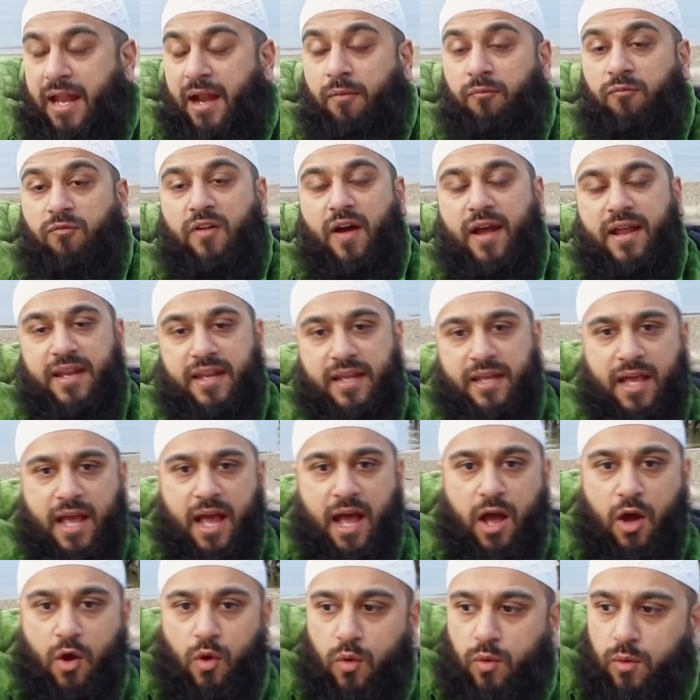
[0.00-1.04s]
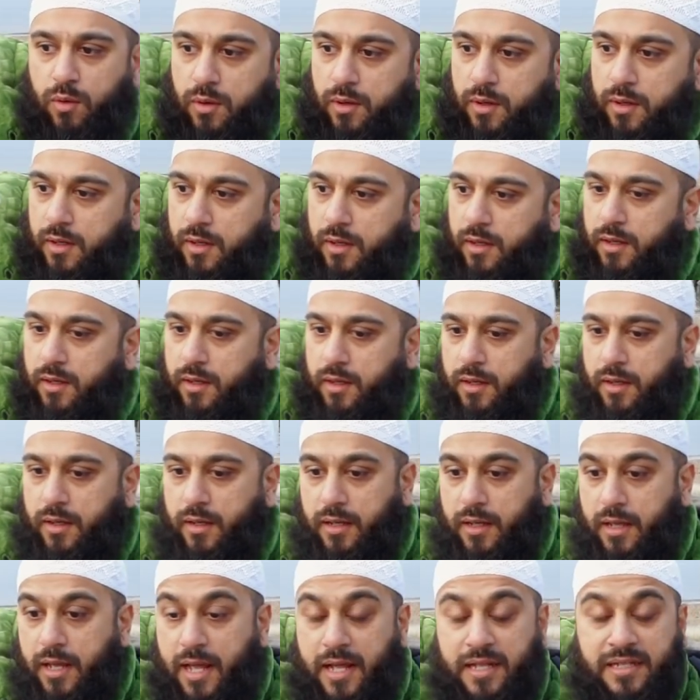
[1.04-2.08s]
And I'm finding out
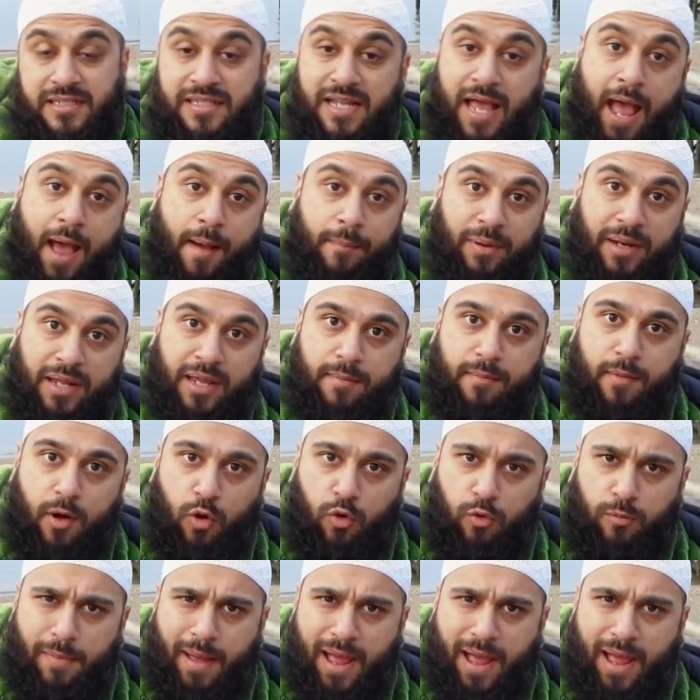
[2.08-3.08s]
it's happening in my own